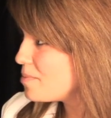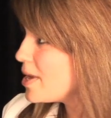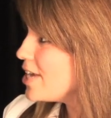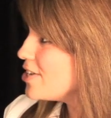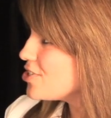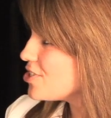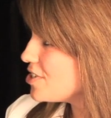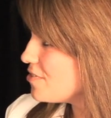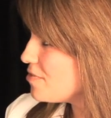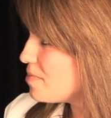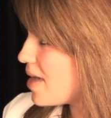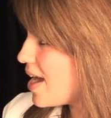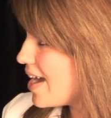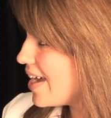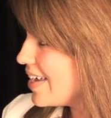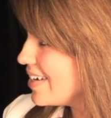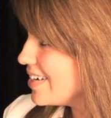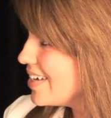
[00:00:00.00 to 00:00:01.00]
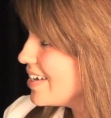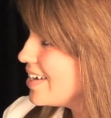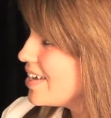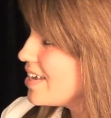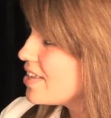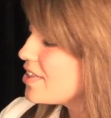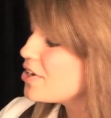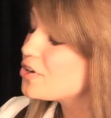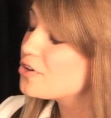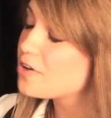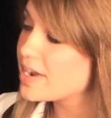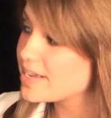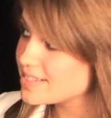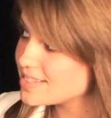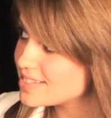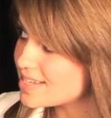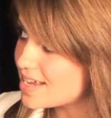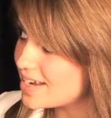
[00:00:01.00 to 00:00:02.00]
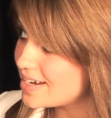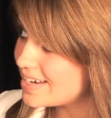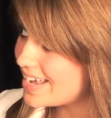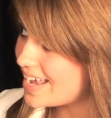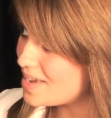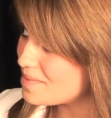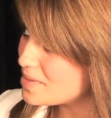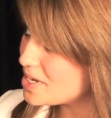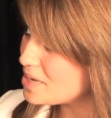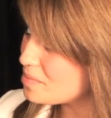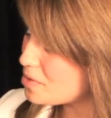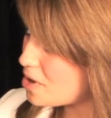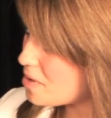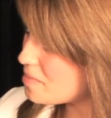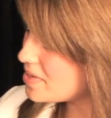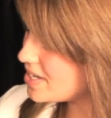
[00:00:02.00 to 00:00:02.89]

a patient of mine, their grandson came in and brought